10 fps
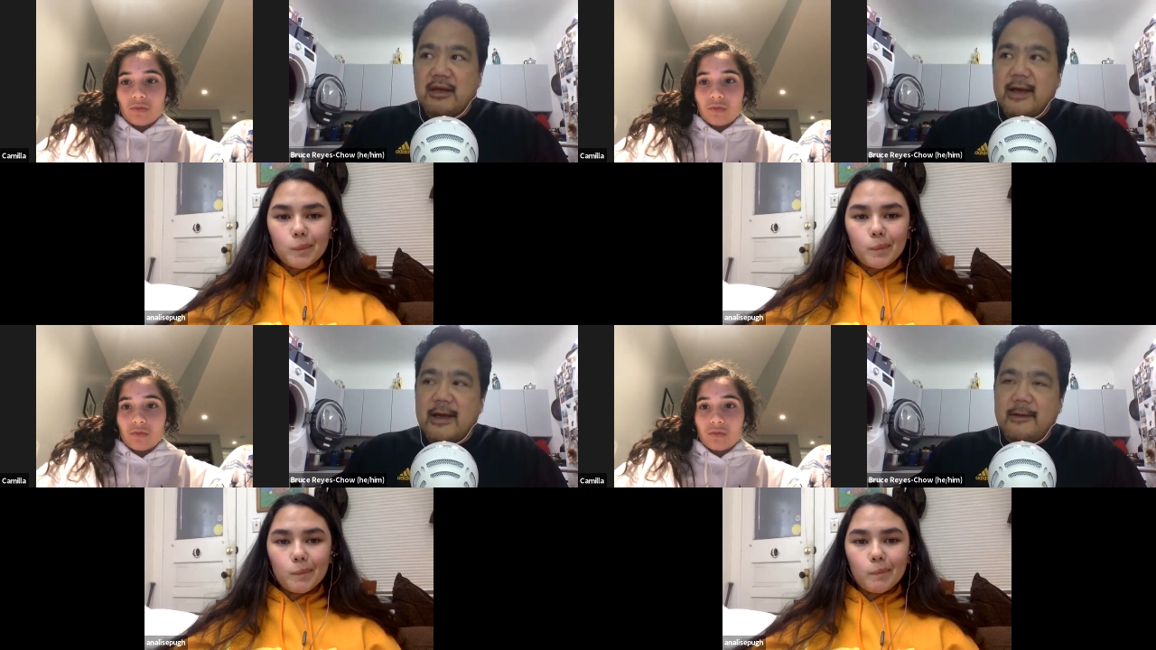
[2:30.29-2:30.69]

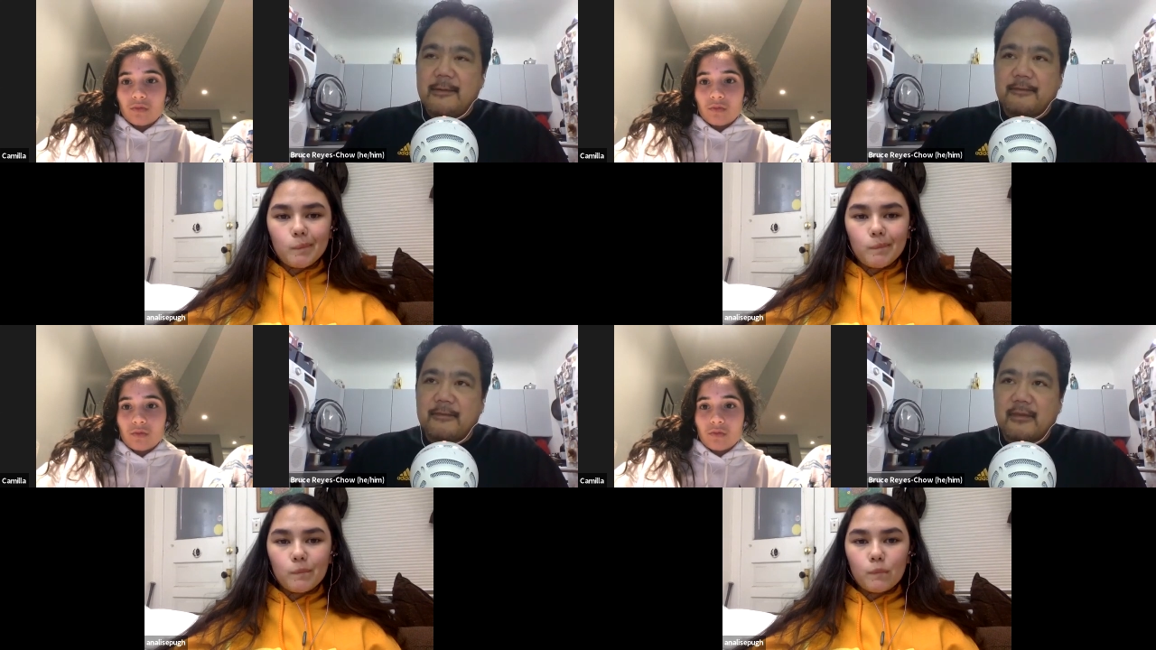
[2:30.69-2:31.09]

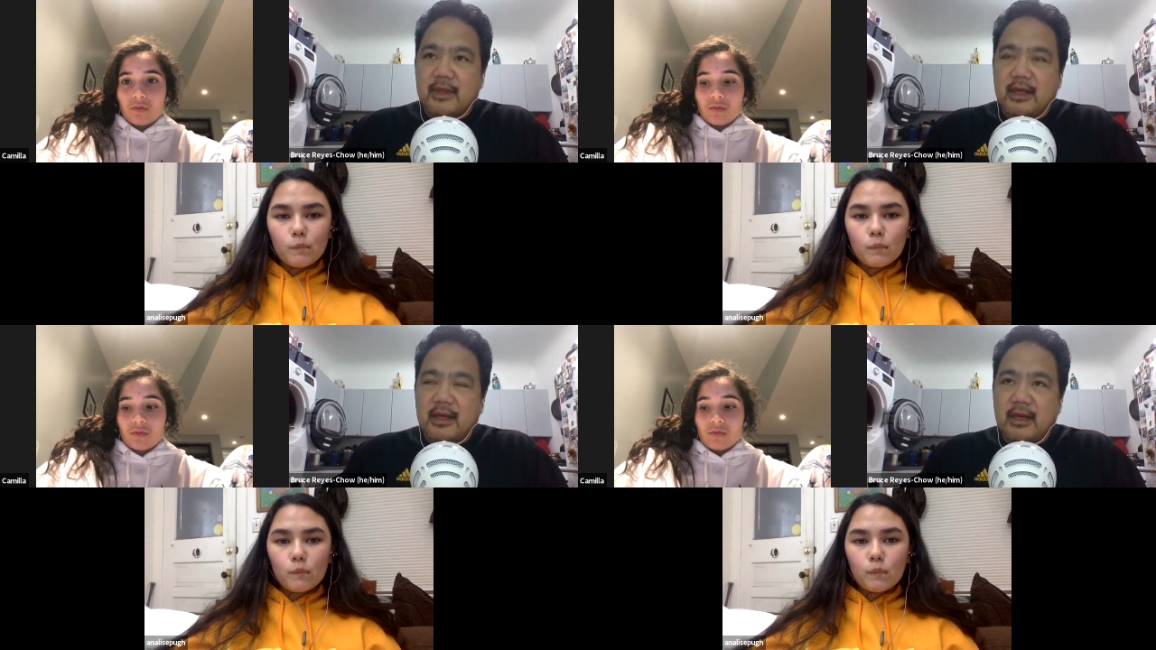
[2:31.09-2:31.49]
Speaker 1: And
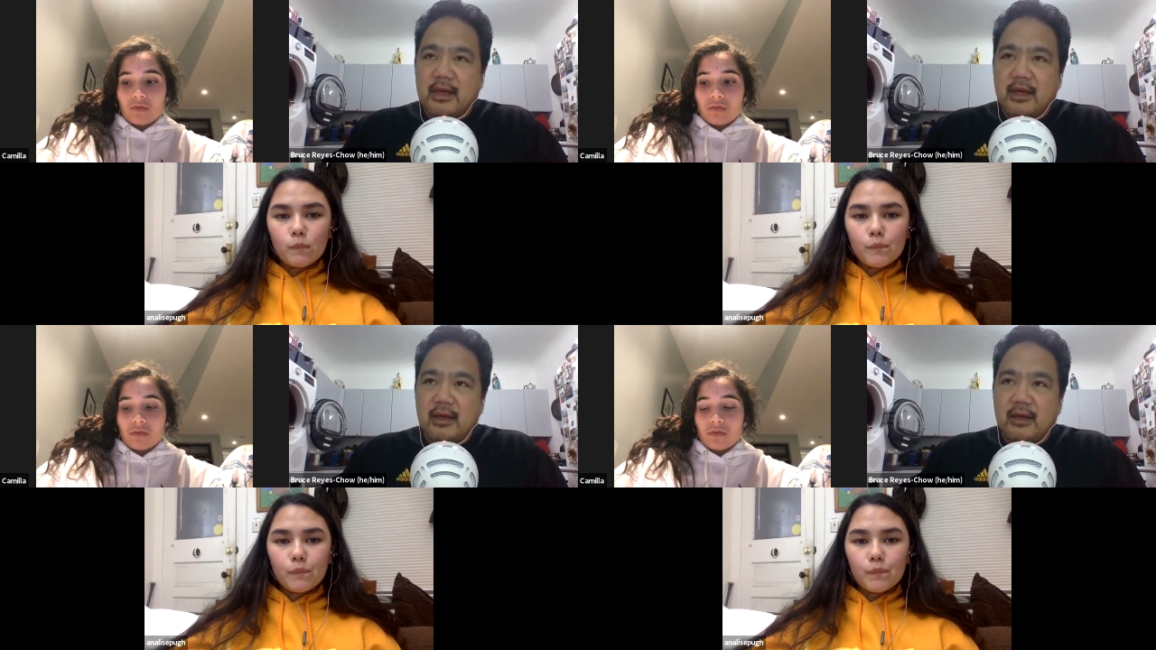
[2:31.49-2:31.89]

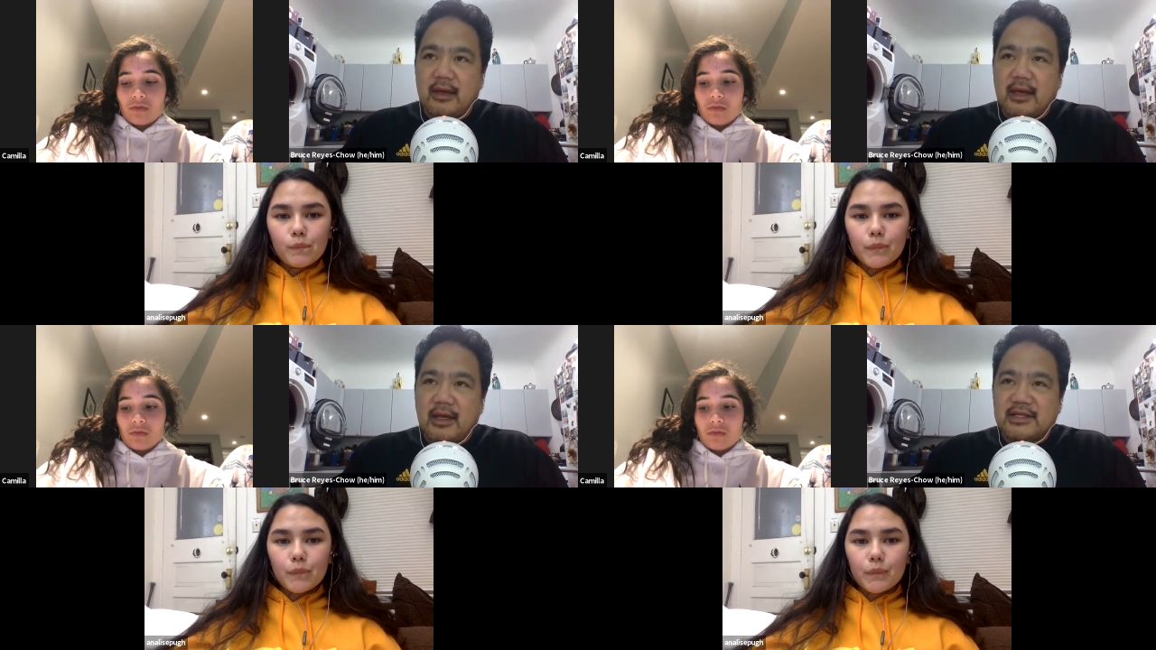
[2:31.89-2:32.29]

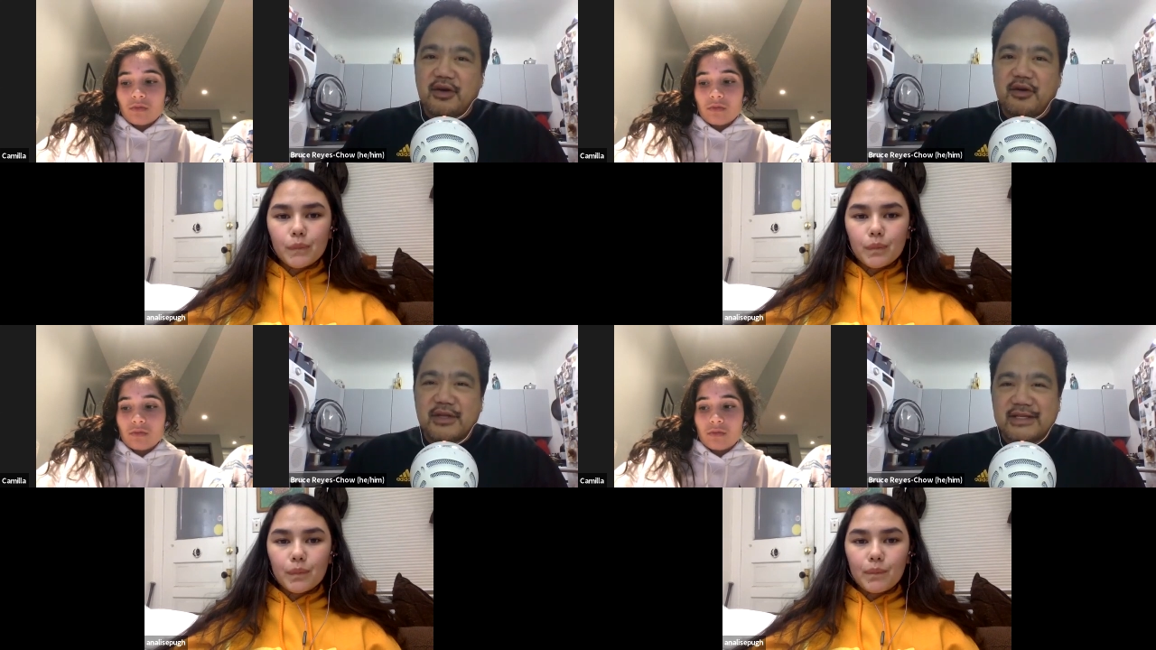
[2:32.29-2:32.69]

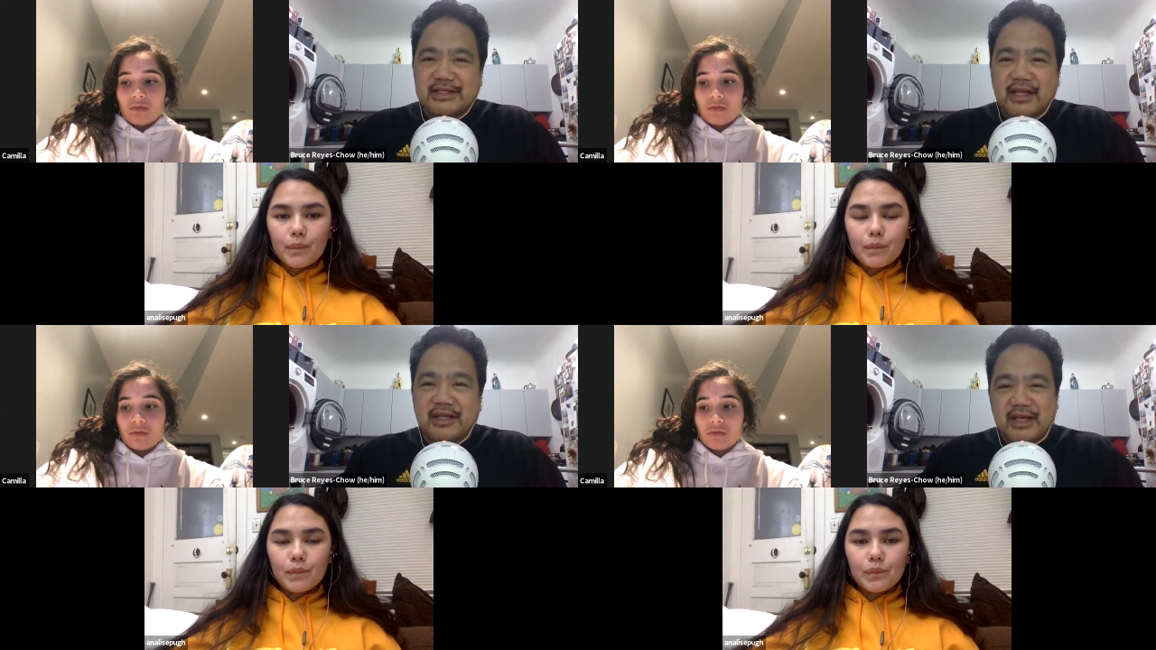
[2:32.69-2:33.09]
so it's
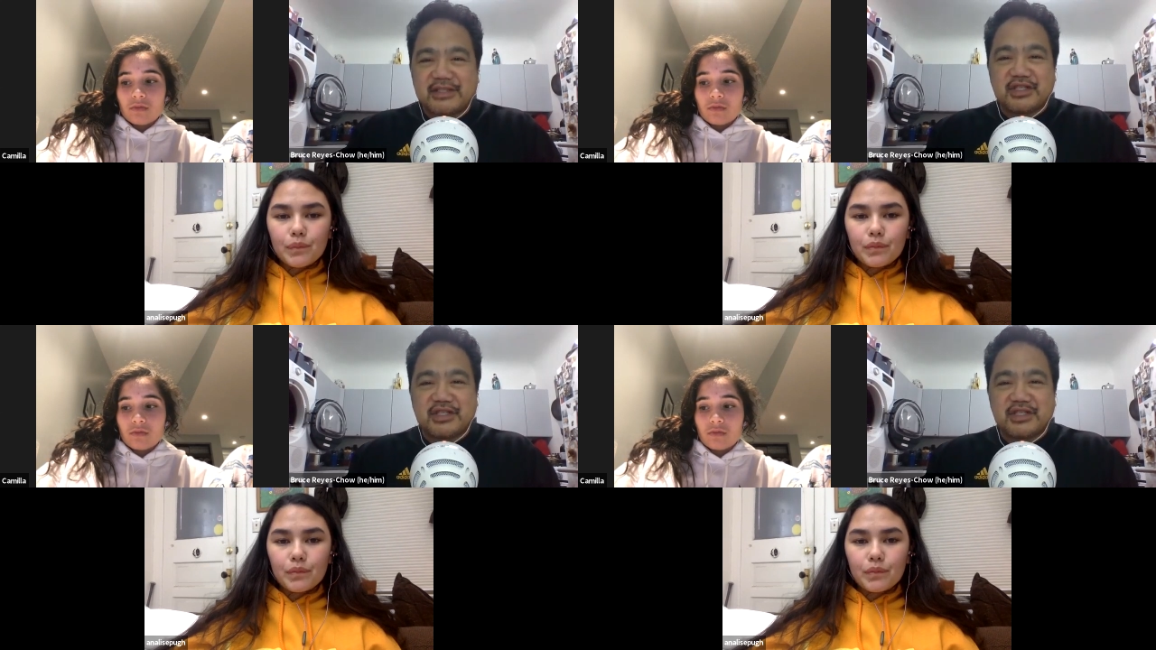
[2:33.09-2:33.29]
like, it's